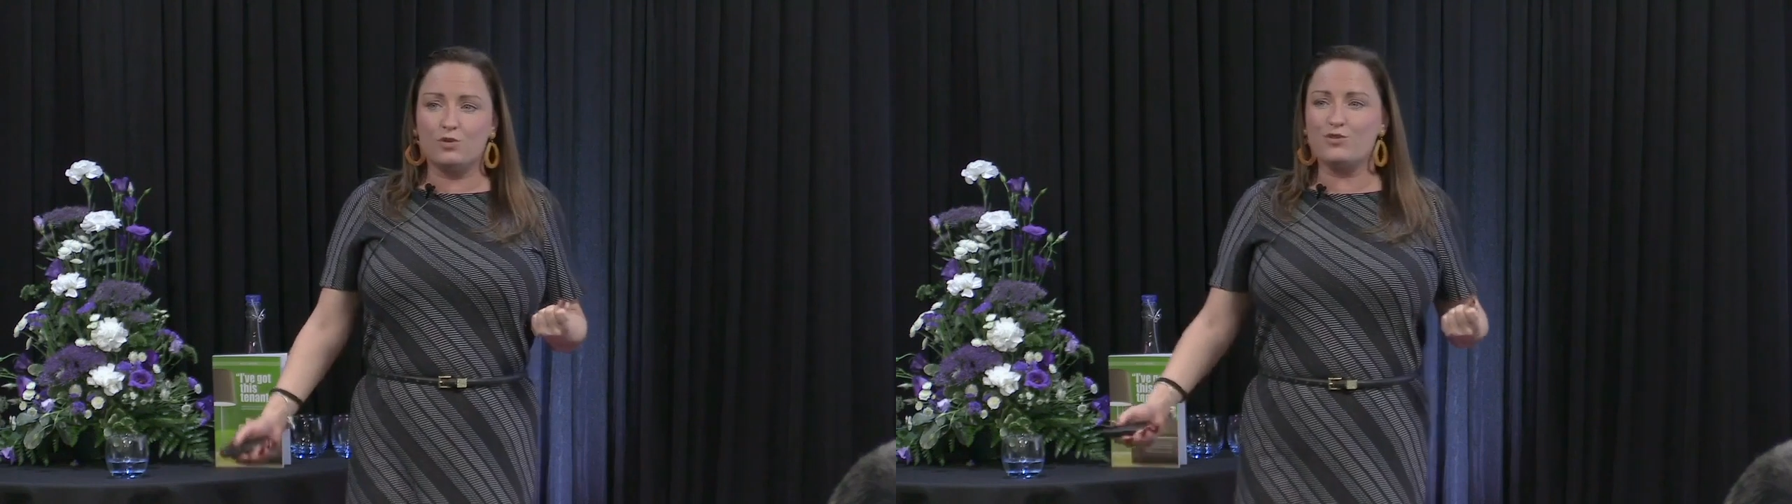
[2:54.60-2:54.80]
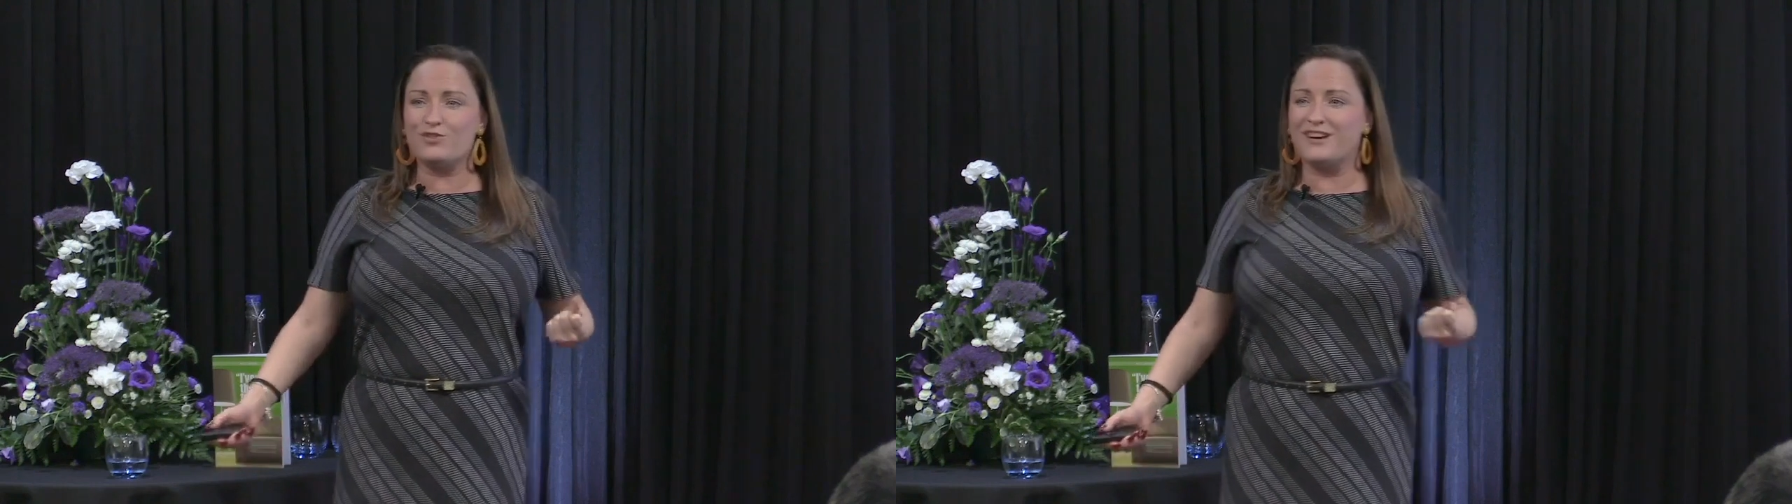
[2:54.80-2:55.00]

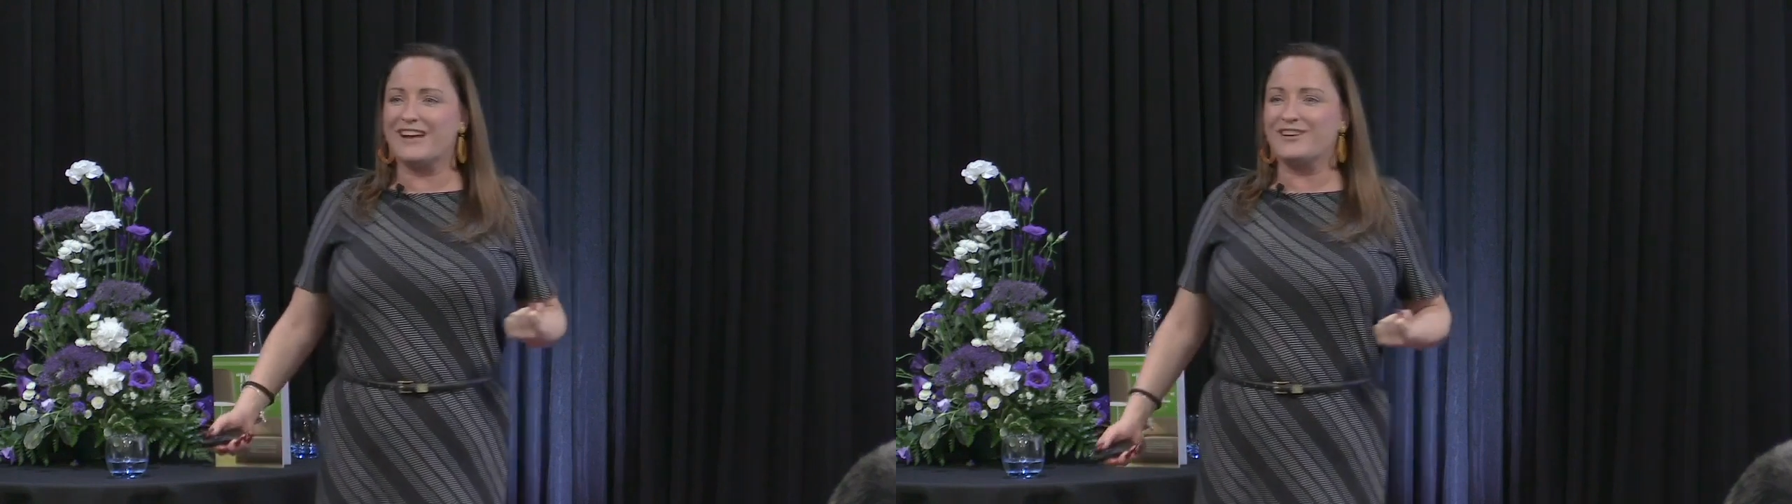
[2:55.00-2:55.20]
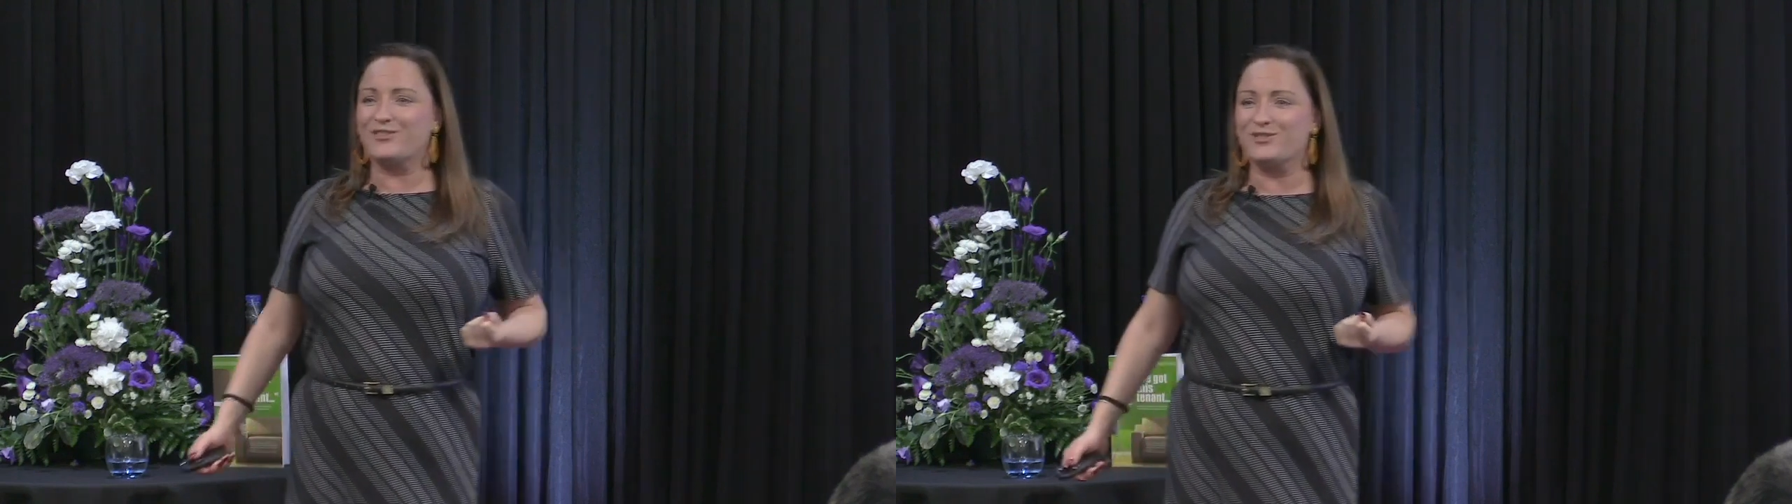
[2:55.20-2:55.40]
All good
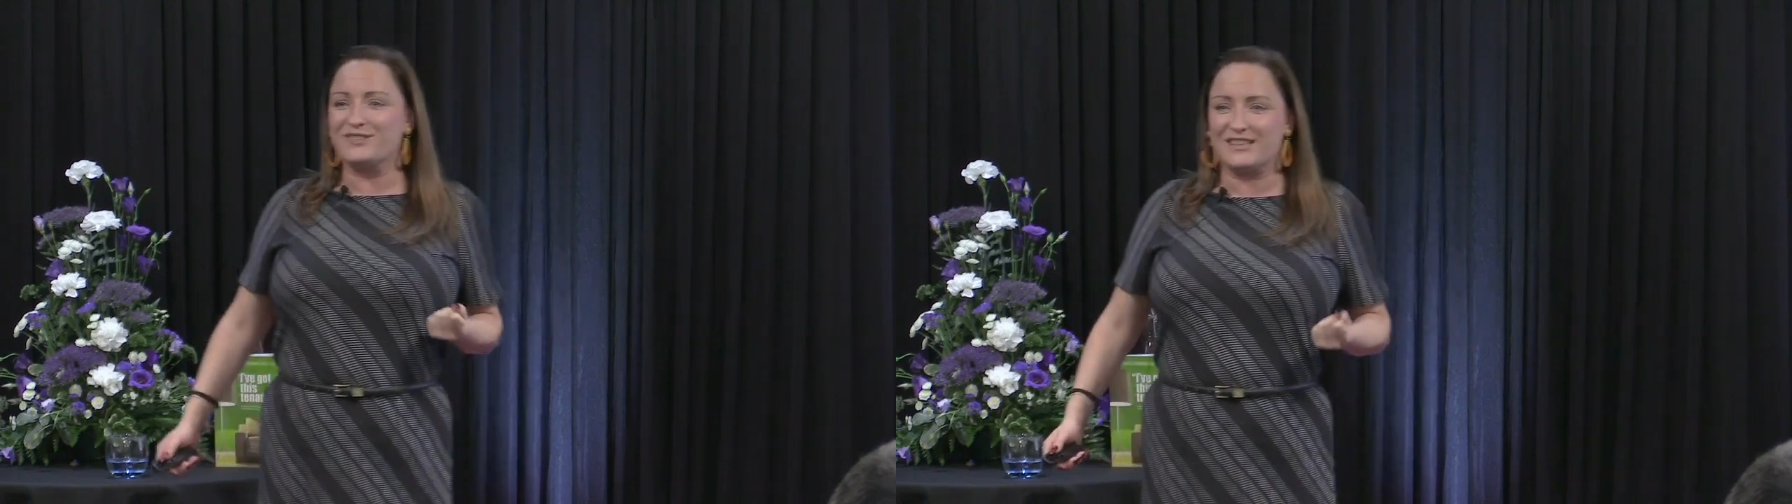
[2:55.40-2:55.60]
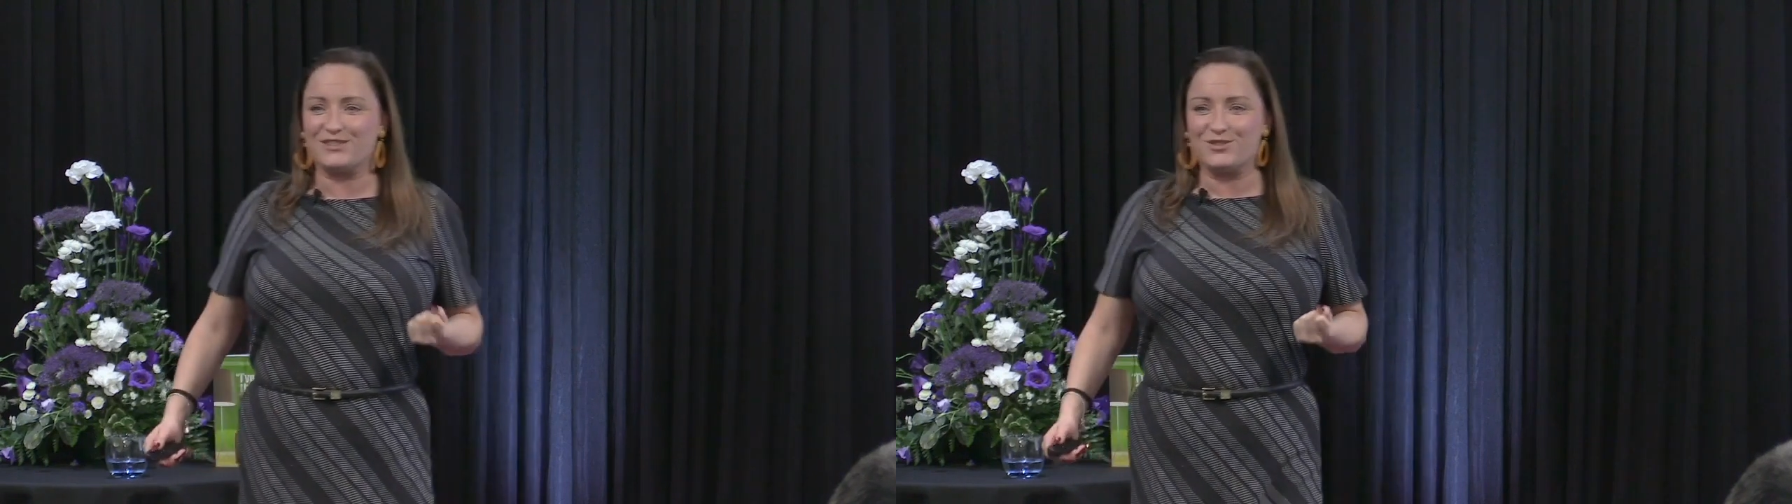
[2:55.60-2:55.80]

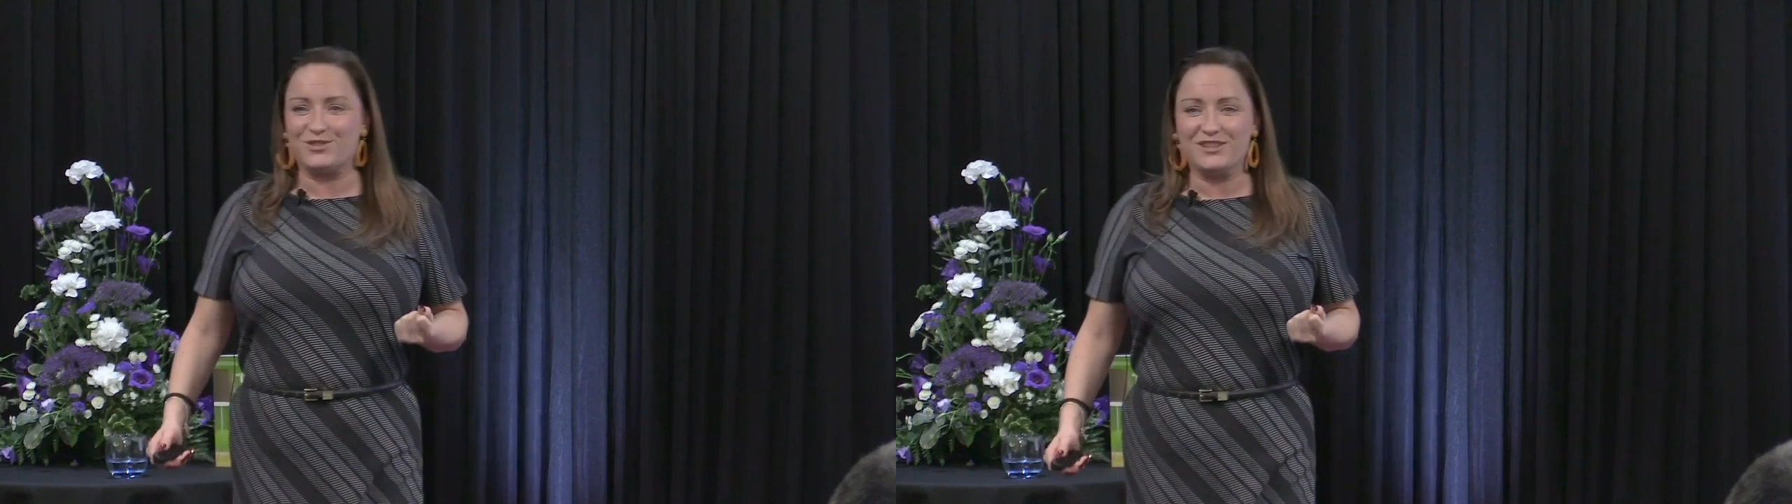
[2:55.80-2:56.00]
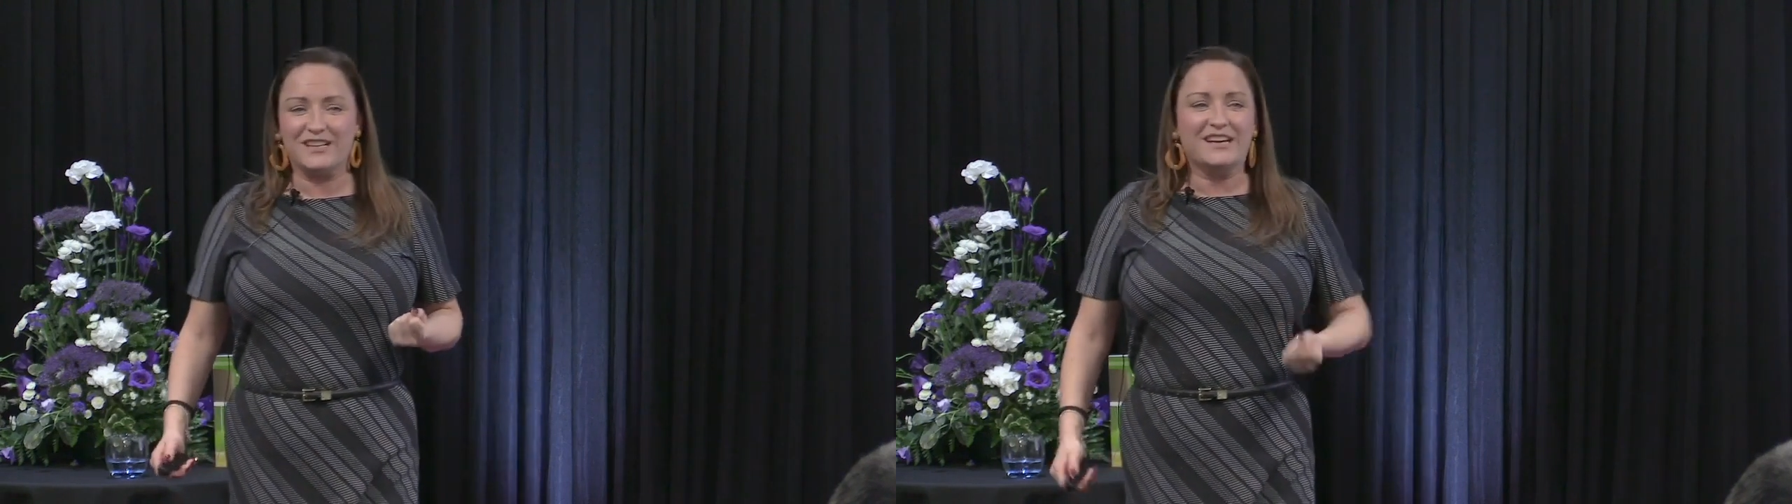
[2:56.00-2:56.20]
landlords, that's
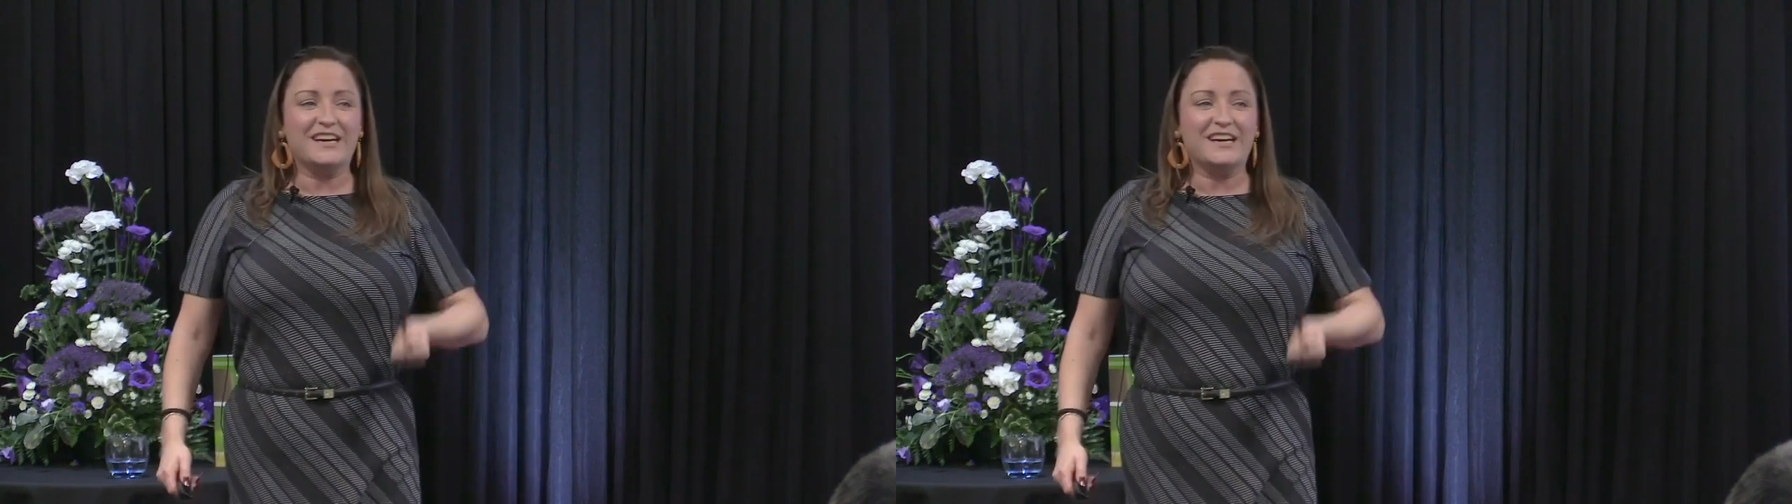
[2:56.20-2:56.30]
good.